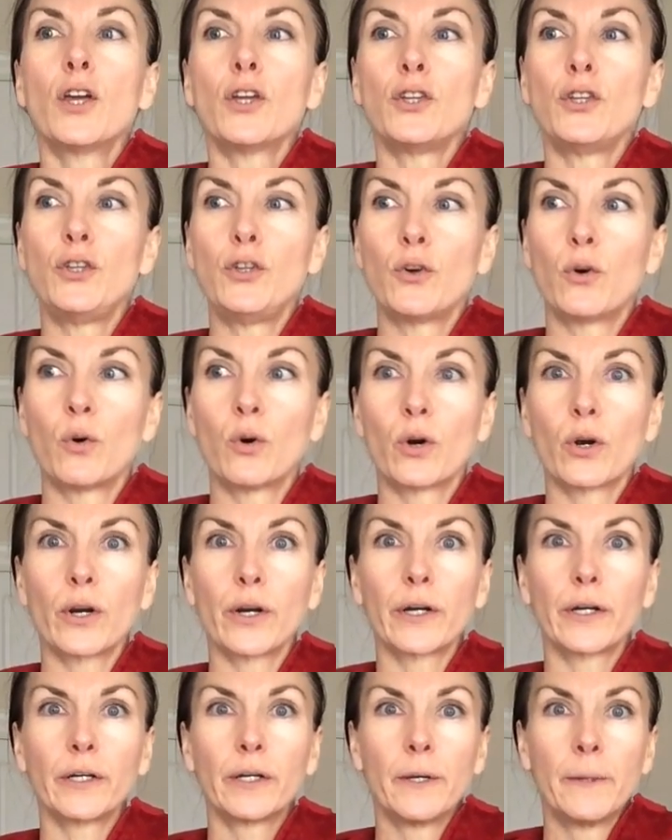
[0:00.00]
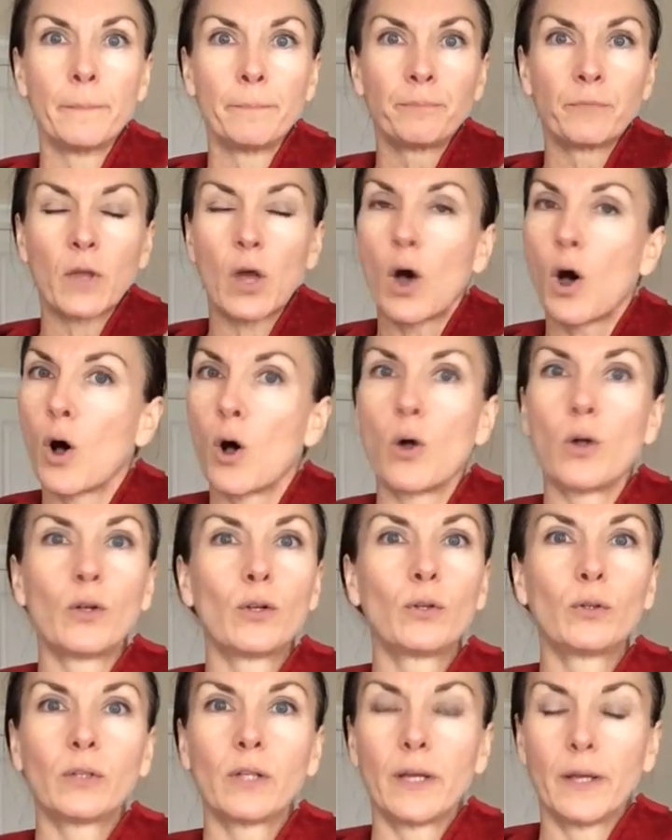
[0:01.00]
your
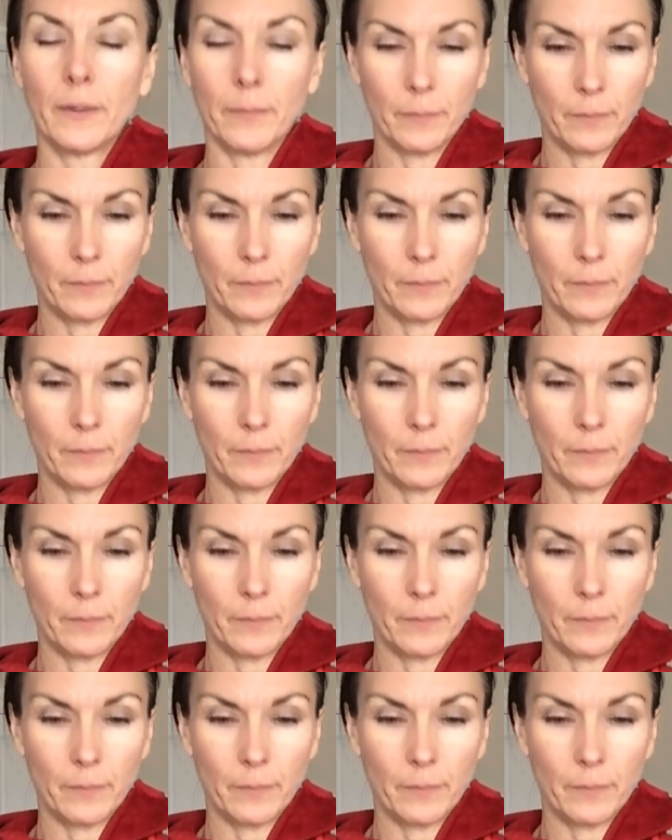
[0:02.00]
whole